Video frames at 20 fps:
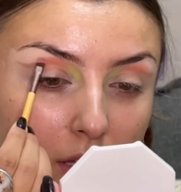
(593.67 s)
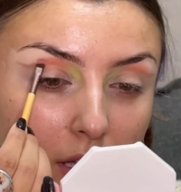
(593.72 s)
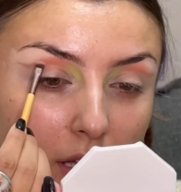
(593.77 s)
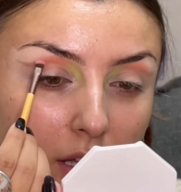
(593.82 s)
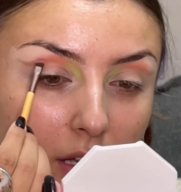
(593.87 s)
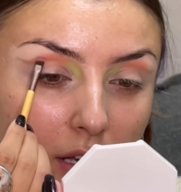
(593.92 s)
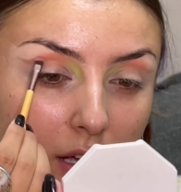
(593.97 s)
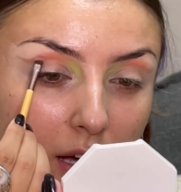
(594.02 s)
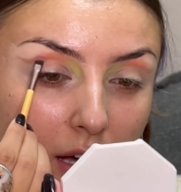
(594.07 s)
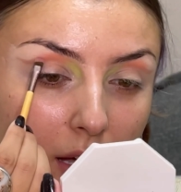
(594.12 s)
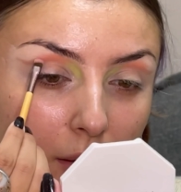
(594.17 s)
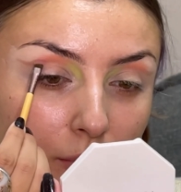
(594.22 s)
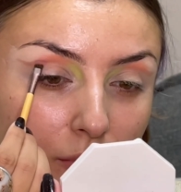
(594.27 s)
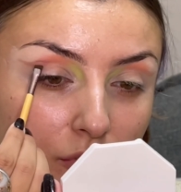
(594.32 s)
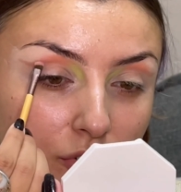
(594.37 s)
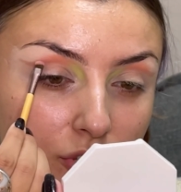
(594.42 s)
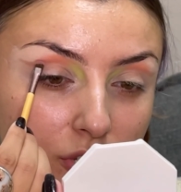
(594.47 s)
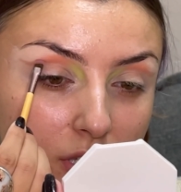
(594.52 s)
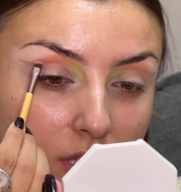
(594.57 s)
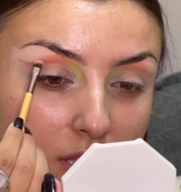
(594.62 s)
and I'm
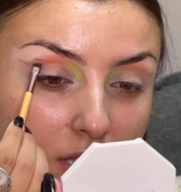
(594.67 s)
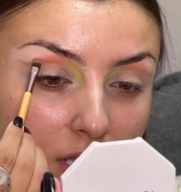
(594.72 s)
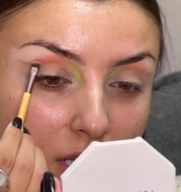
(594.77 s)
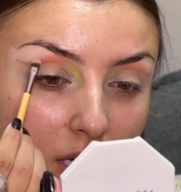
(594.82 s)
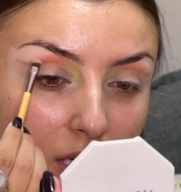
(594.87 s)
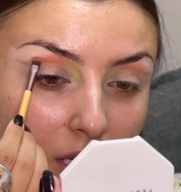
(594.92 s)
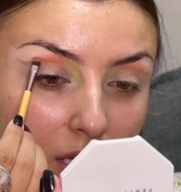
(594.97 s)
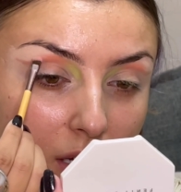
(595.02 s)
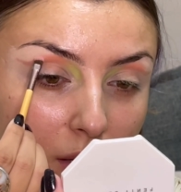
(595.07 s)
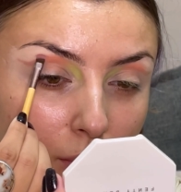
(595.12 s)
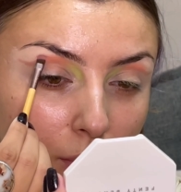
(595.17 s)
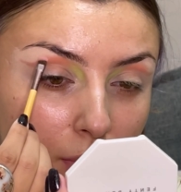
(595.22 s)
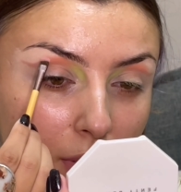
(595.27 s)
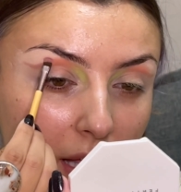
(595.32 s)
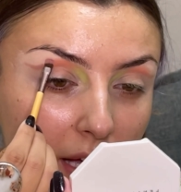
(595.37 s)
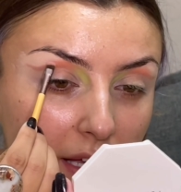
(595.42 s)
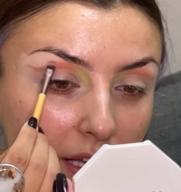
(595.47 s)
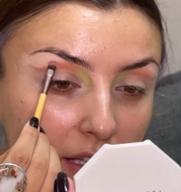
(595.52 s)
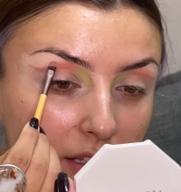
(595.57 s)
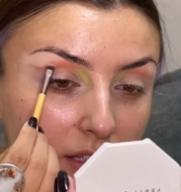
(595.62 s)
just gonna
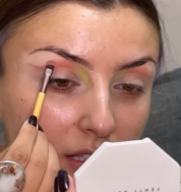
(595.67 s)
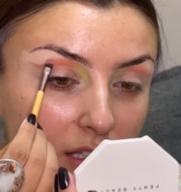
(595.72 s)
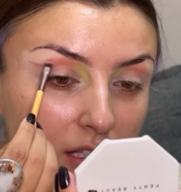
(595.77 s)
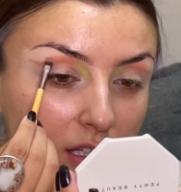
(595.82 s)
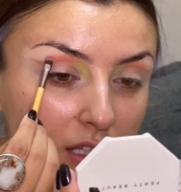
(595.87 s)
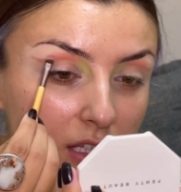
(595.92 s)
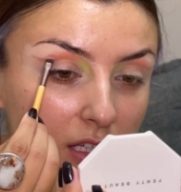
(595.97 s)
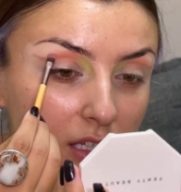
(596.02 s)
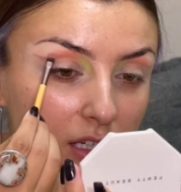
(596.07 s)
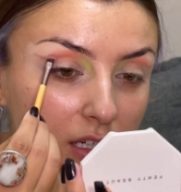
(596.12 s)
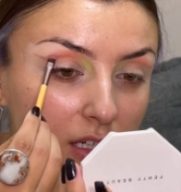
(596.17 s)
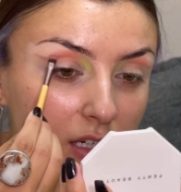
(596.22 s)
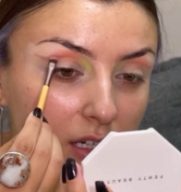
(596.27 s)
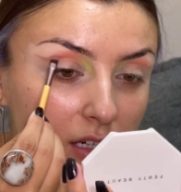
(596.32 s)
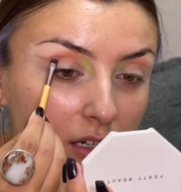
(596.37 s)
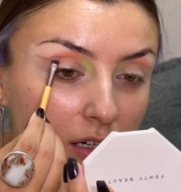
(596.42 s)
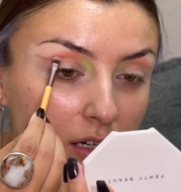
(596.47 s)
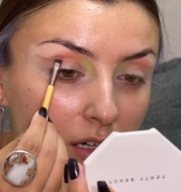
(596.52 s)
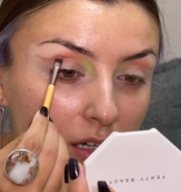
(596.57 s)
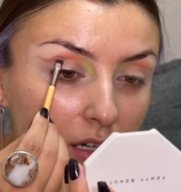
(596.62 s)
apply it
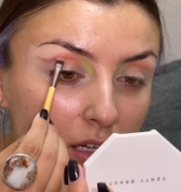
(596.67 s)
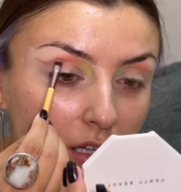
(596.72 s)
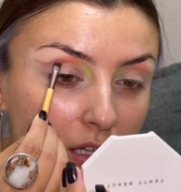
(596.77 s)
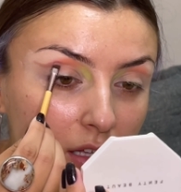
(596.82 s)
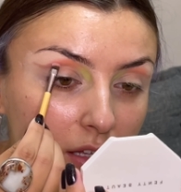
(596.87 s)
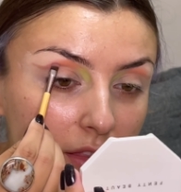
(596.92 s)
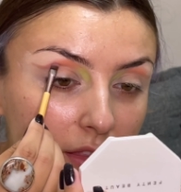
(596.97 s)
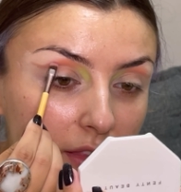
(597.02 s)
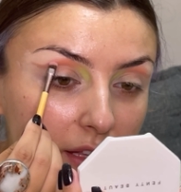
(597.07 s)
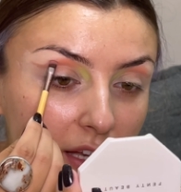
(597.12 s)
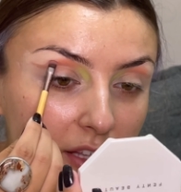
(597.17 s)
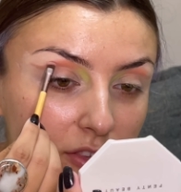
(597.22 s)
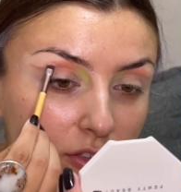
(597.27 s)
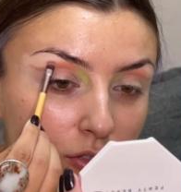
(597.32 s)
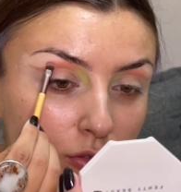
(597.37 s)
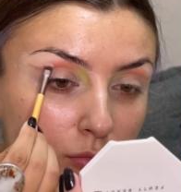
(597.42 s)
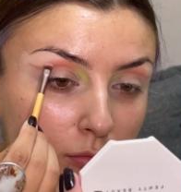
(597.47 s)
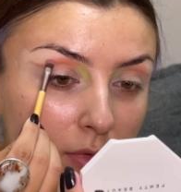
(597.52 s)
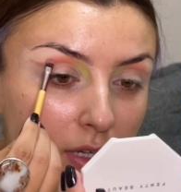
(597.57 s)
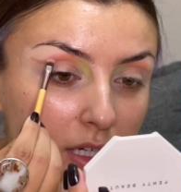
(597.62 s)
here not
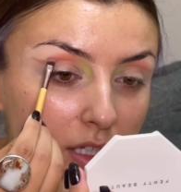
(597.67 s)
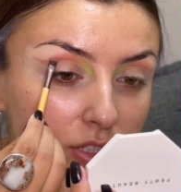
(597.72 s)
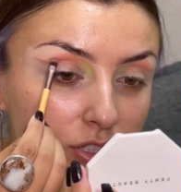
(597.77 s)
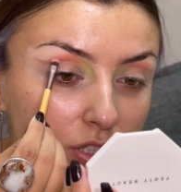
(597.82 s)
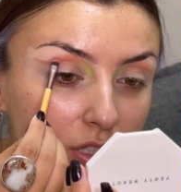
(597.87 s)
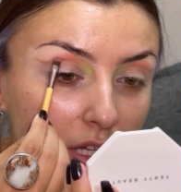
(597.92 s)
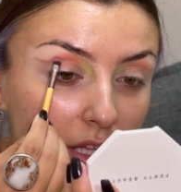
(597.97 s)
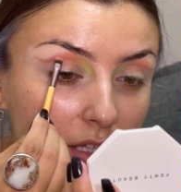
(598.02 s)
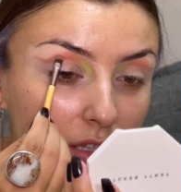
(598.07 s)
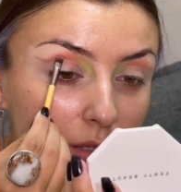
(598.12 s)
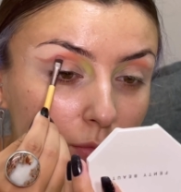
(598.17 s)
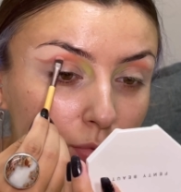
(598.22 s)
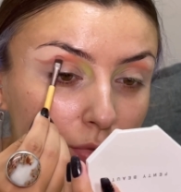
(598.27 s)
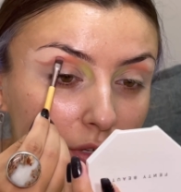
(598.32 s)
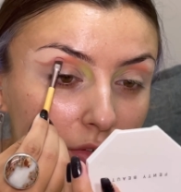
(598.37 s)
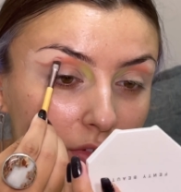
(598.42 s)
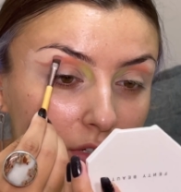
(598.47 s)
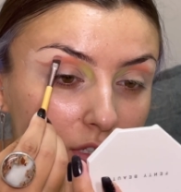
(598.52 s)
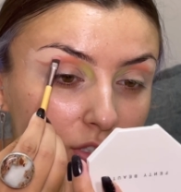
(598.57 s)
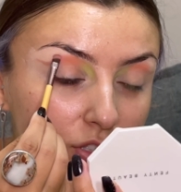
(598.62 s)
too much like the
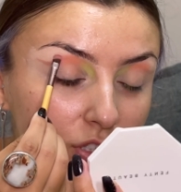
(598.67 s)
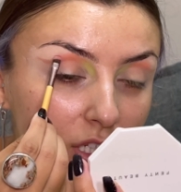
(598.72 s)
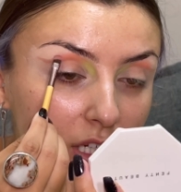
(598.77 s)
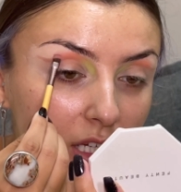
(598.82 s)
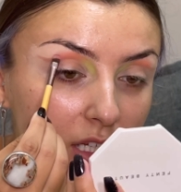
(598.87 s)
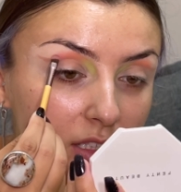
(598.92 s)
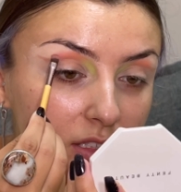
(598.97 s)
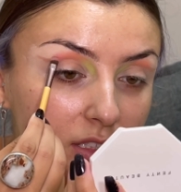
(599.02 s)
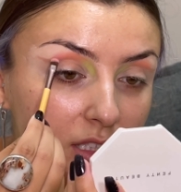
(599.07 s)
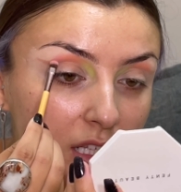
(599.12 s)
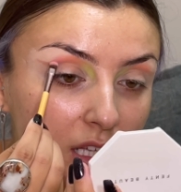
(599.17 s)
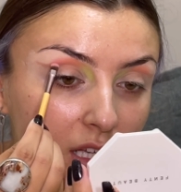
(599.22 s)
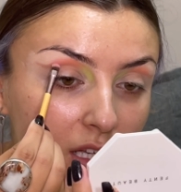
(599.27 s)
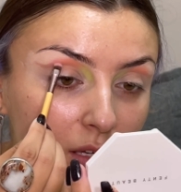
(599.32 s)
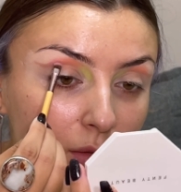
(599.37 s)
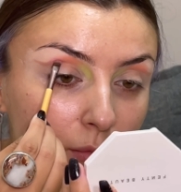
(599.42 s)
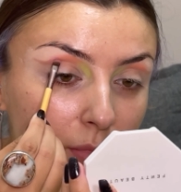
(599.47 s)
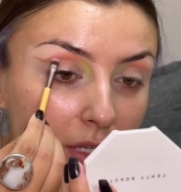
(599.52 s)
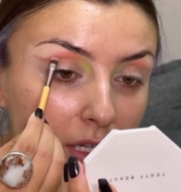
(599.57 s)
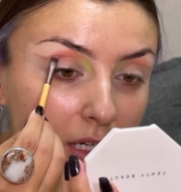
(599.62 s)
previous shades,
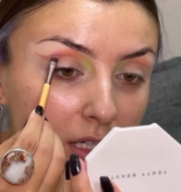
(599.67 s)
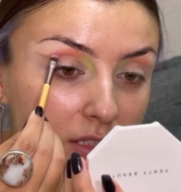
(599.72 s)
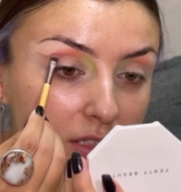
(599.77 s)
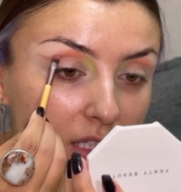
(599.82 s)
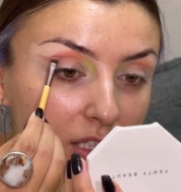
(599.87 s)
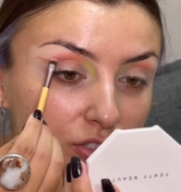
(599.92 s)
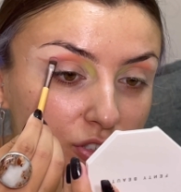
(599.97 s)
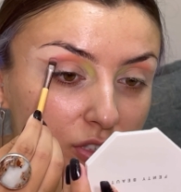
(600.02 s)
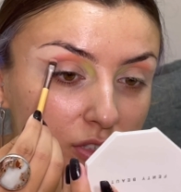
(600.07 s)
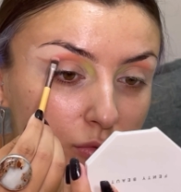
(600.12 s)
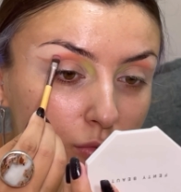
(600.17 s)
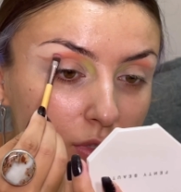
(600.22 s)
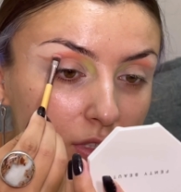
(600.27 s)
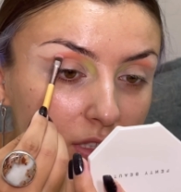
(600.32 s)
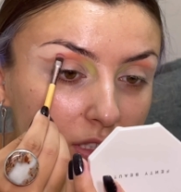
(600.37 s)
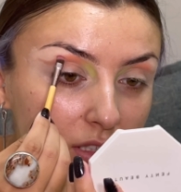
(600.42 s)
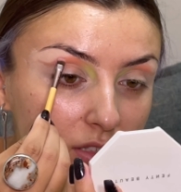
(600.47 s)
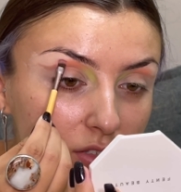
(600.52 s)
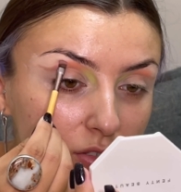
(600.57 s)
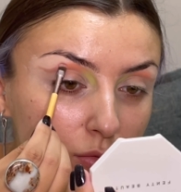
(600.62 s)
because I just want
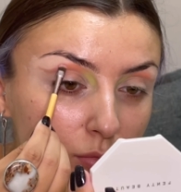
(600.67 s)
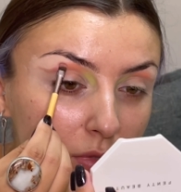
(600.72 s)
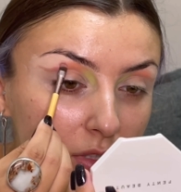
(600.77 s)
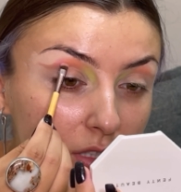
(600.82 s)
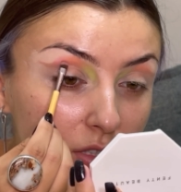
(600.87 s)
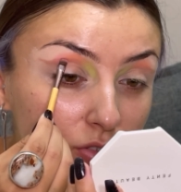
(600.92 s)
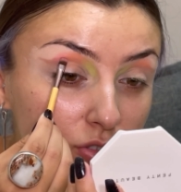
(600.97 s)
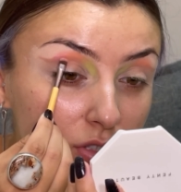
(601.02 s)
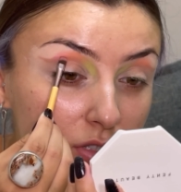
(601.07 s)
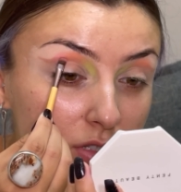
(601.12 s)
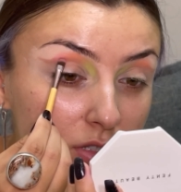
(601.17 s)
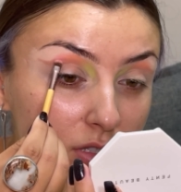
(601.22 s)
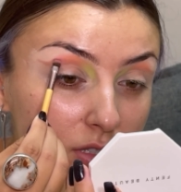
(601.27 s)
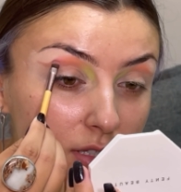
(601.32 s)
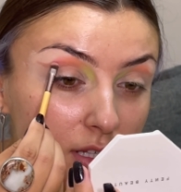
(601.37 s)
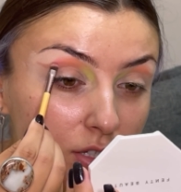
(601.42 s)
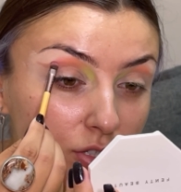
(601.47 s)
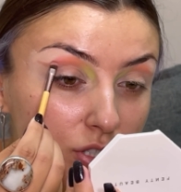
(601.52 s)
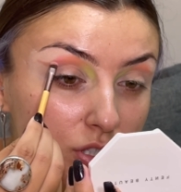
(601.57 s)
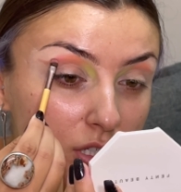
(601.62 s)
this to be the
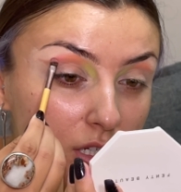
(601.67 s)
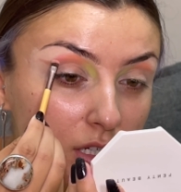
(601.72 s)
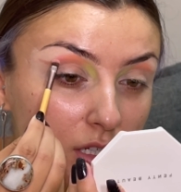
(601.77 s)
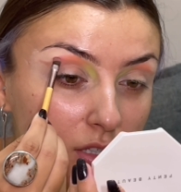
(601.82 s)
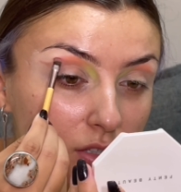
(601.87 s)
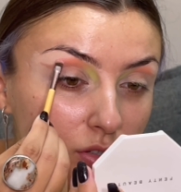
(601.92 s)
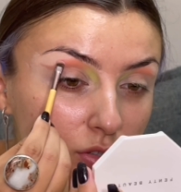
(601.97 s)
transition